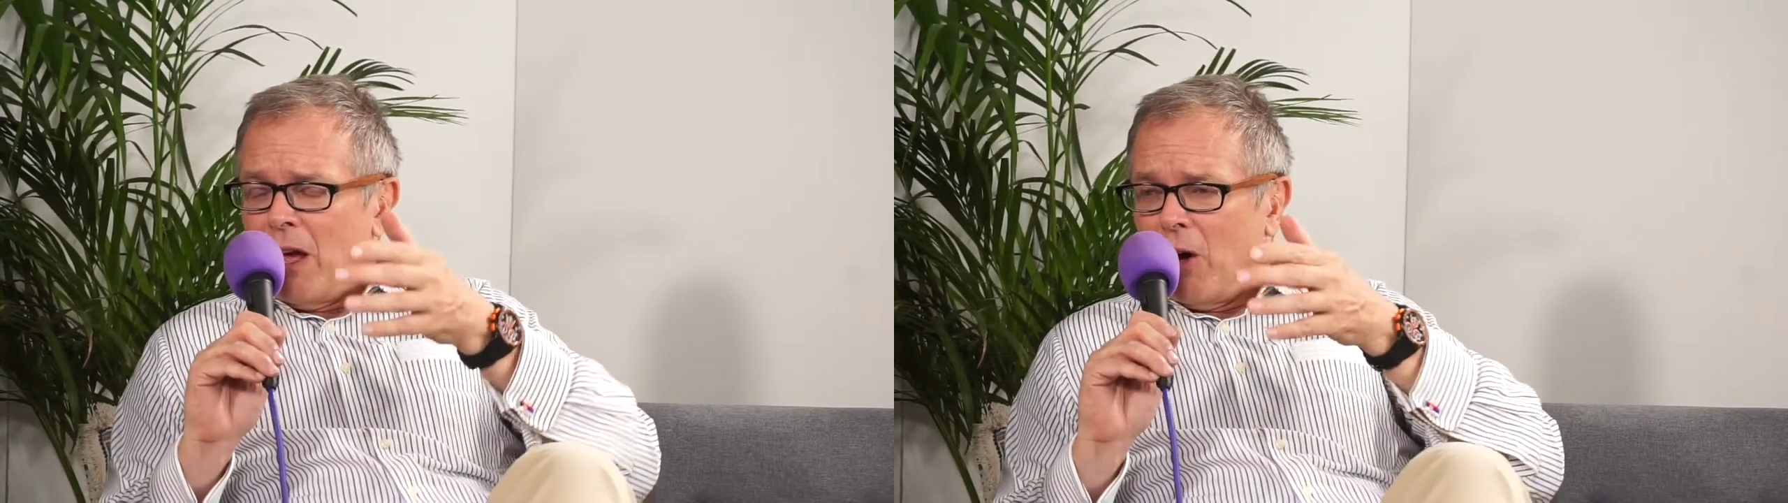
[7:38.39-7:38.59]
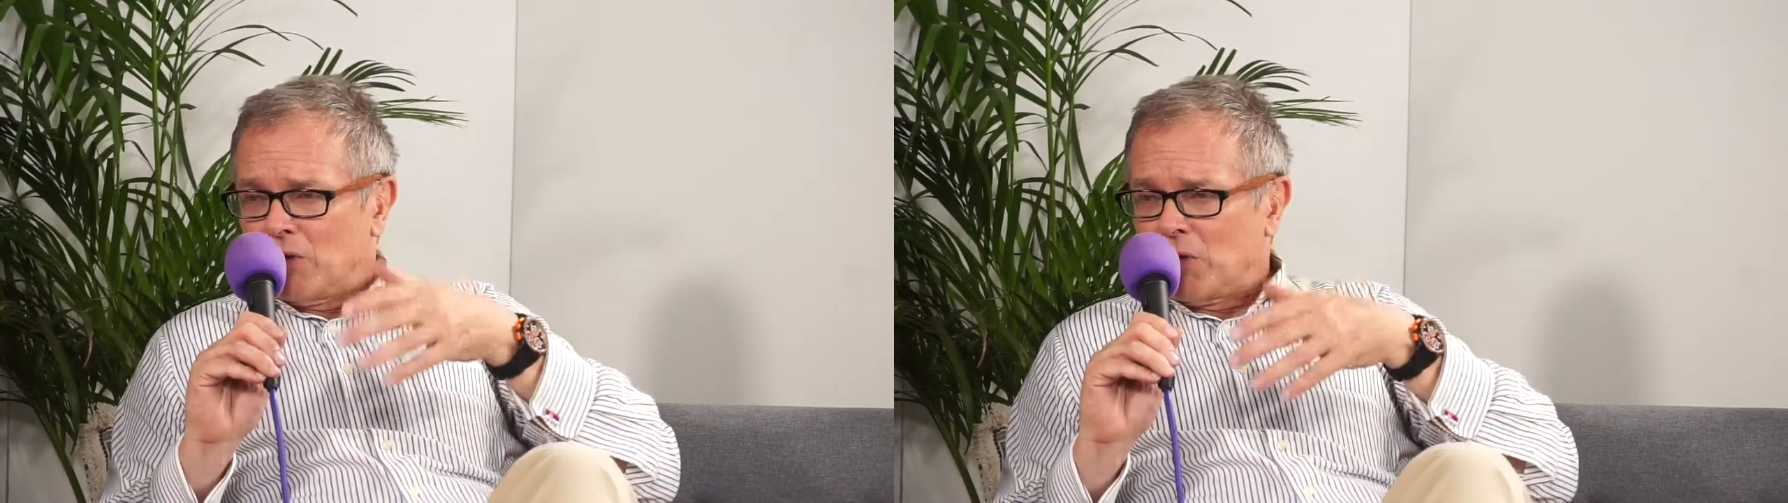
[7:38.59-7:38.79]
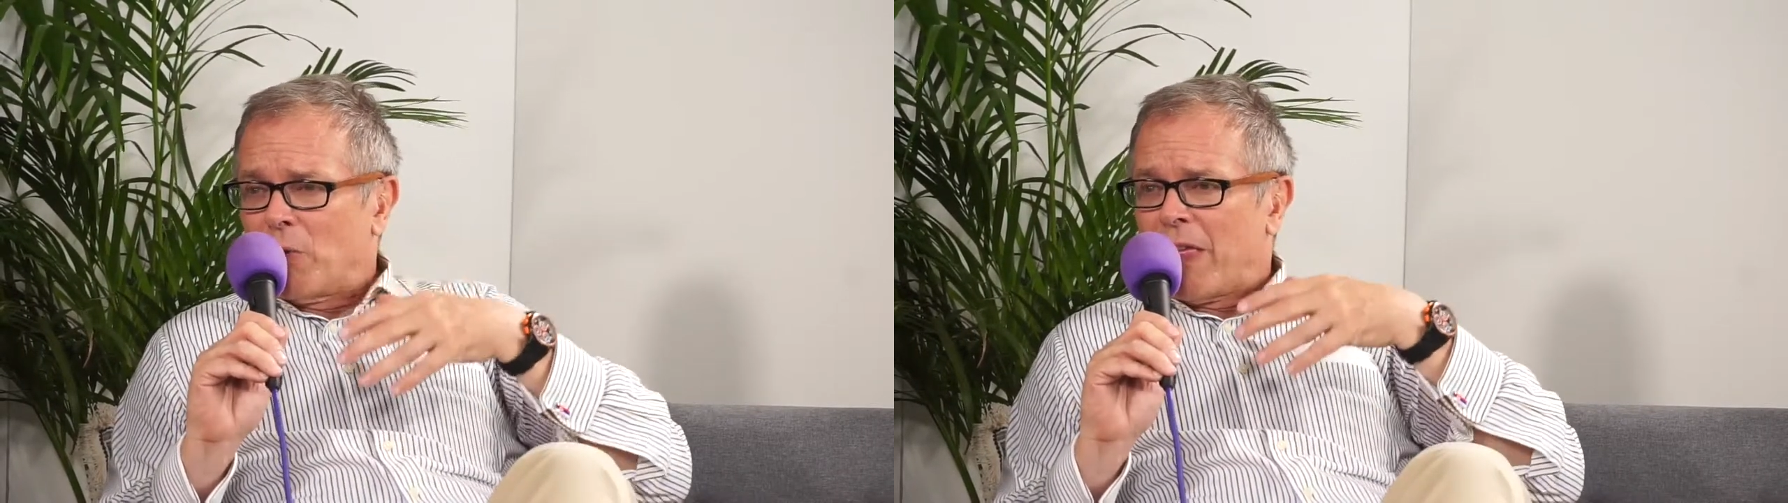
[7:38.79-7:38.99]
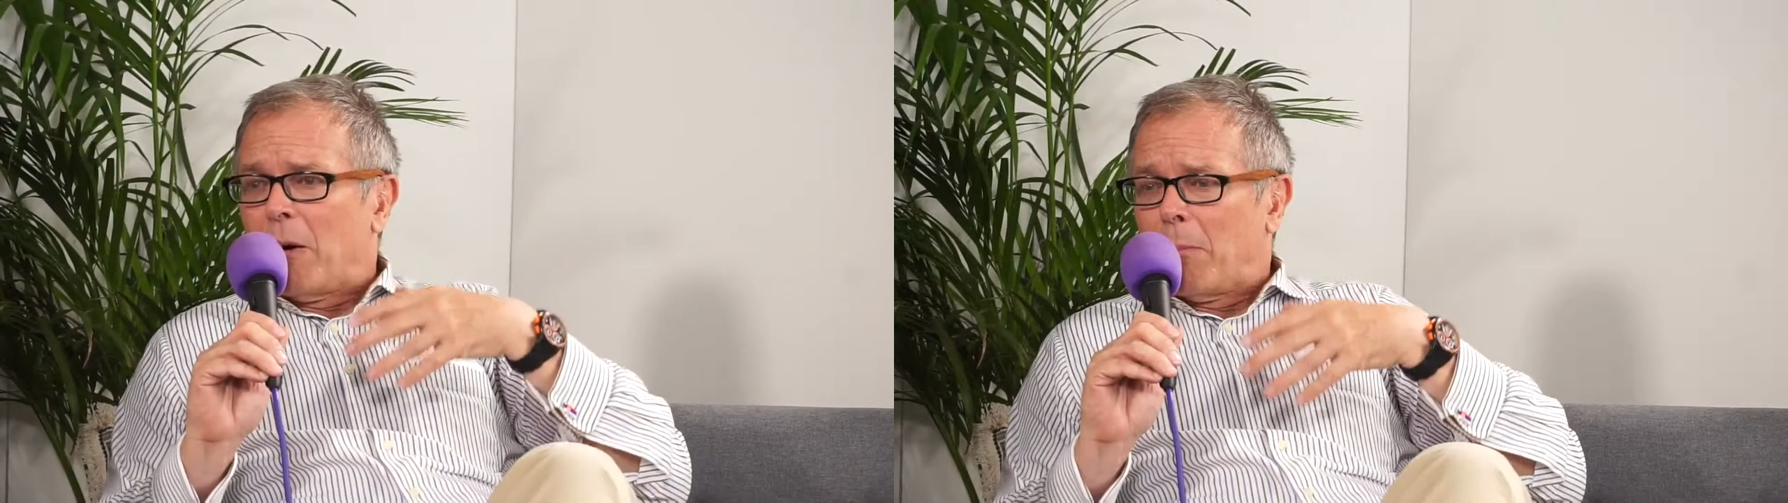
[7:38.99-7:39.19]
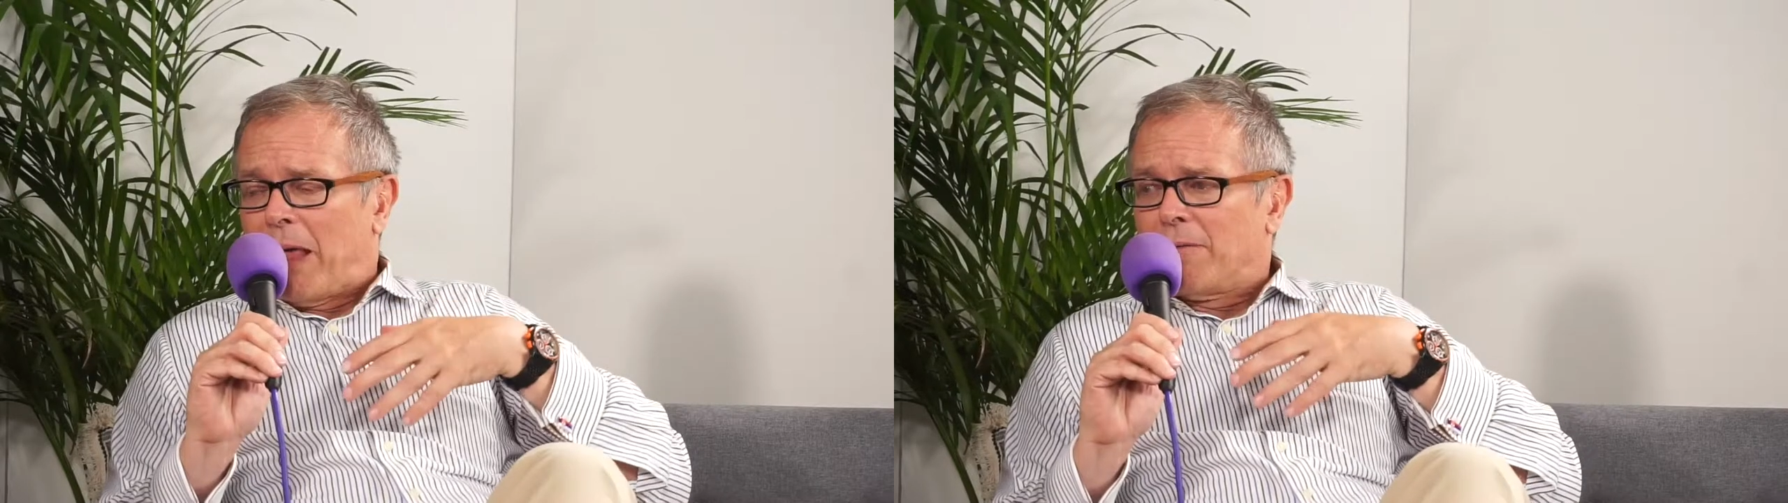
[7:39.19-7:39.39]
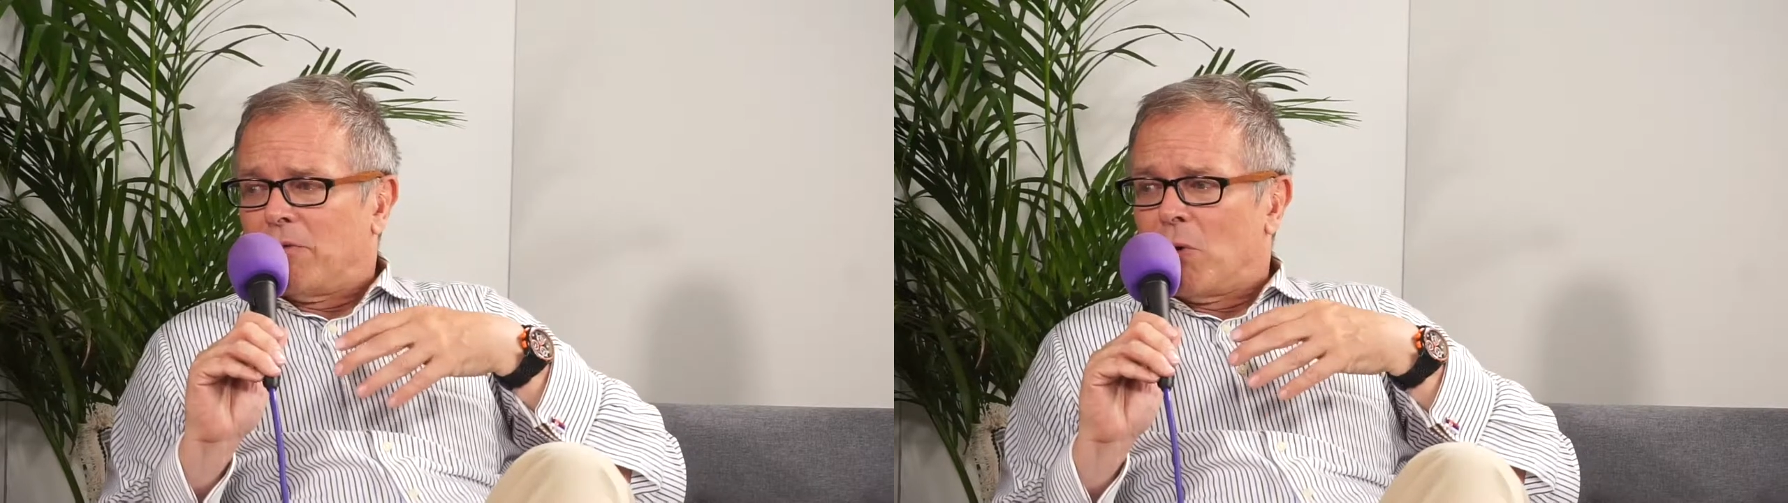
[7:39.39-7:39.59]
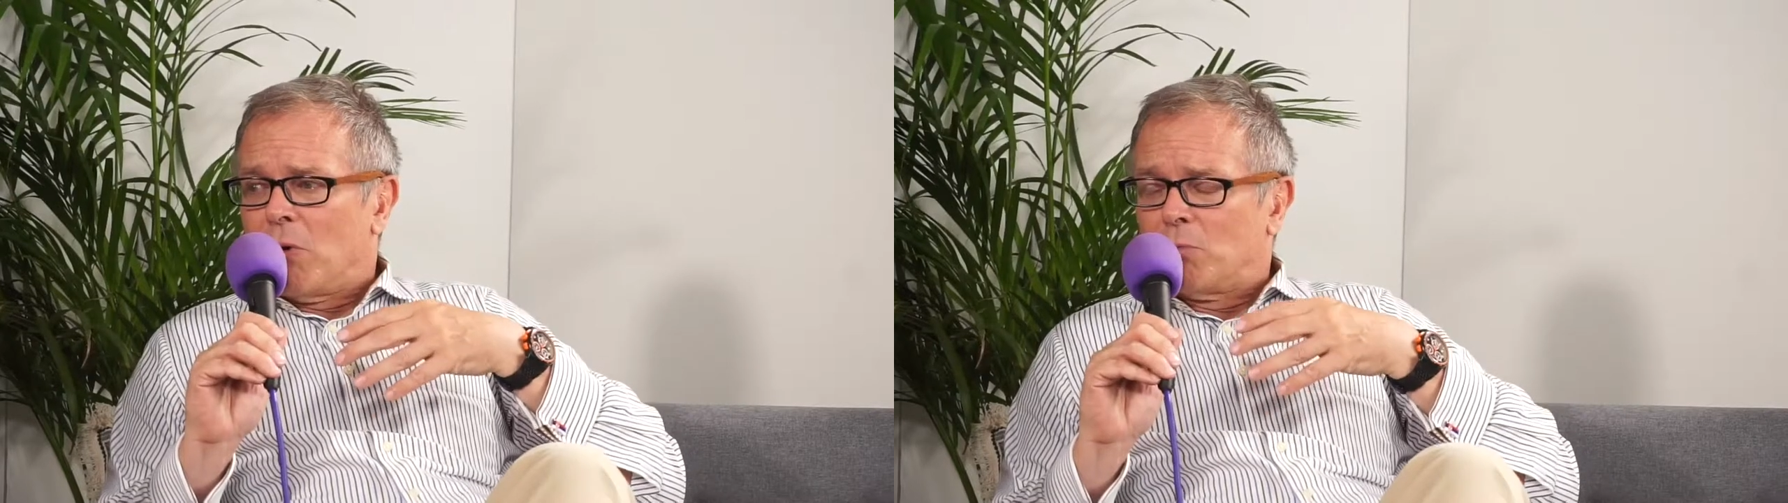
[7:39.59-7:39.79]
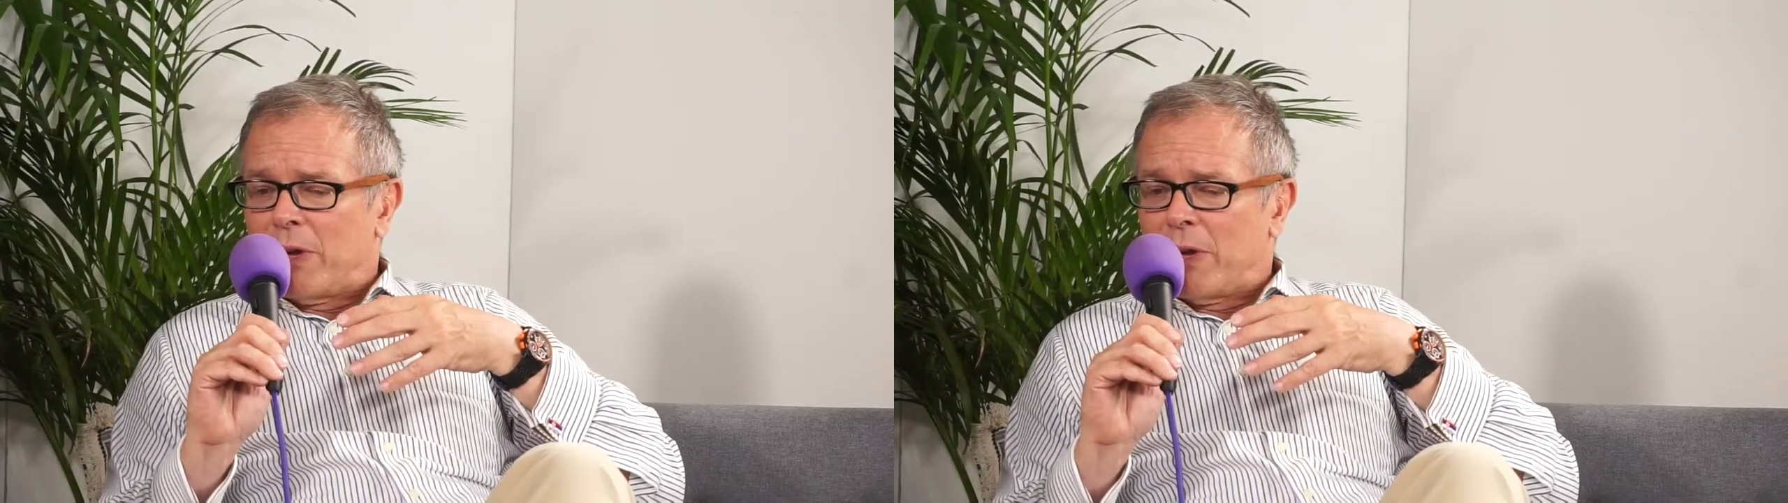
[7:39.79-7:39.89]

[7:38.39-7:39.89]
Also, with our platform,